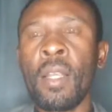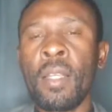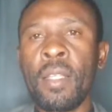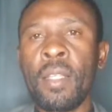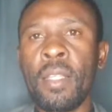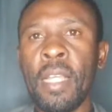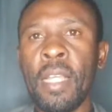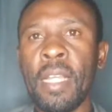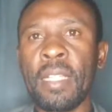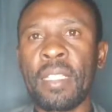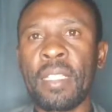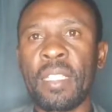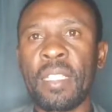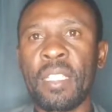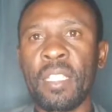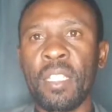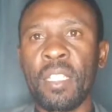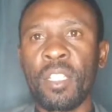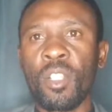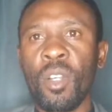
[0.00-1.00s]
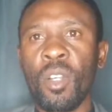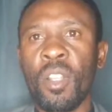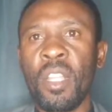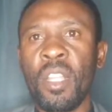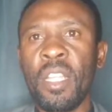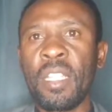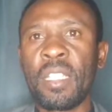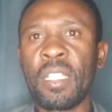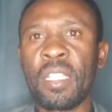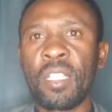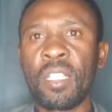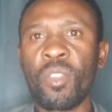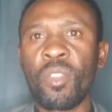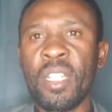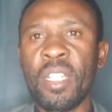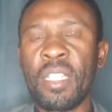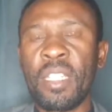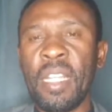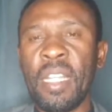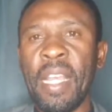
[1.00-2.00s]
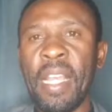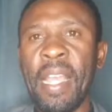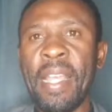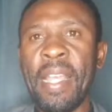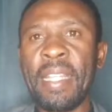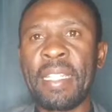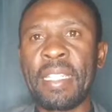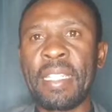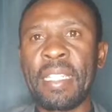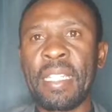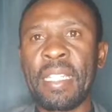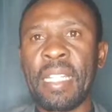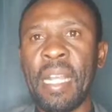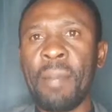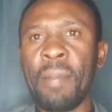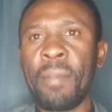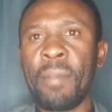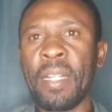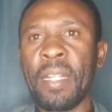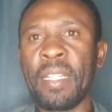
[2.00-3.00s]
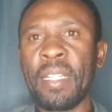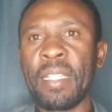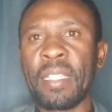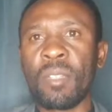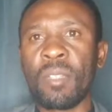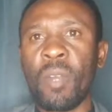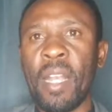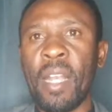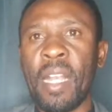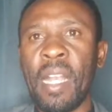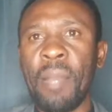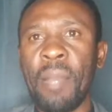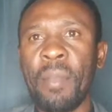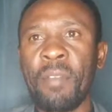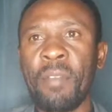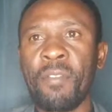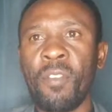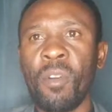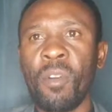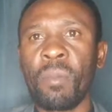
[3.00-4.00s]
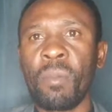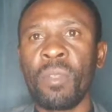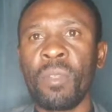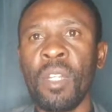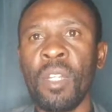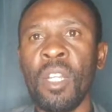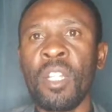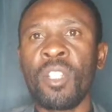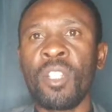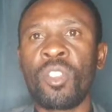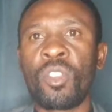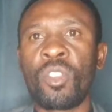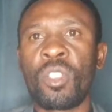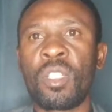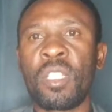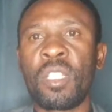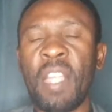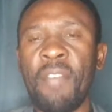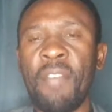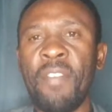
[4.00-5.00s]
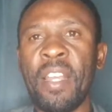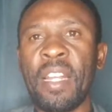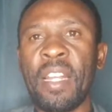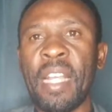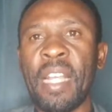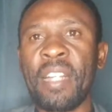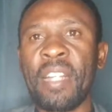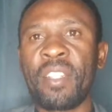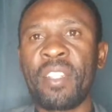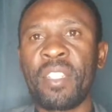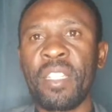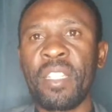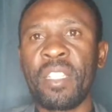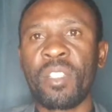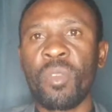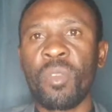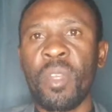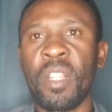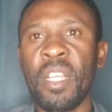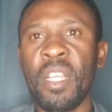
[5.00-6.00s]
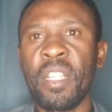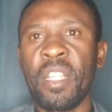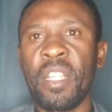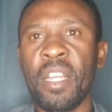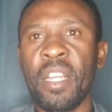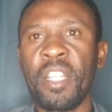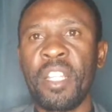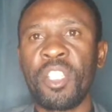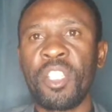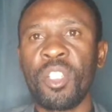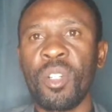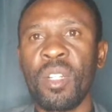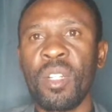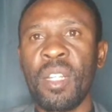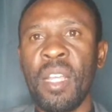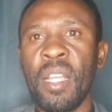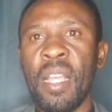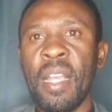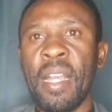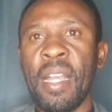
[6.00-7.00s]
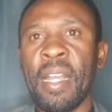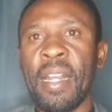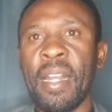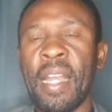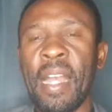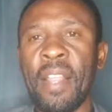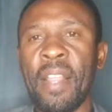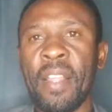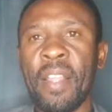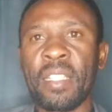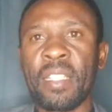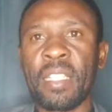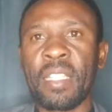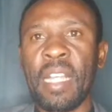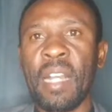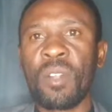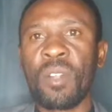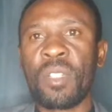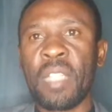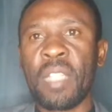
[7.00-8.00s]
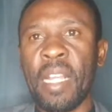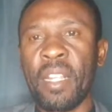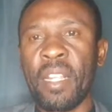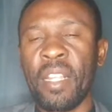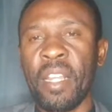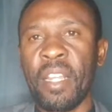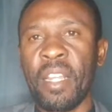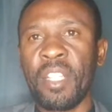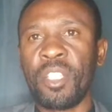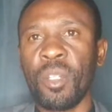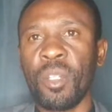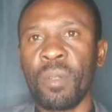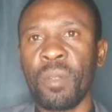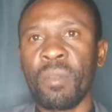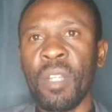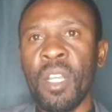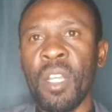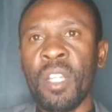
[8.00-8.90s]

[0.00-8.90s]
Yes, so these 28 companies were coming from 7 countries within the region and others outside the region.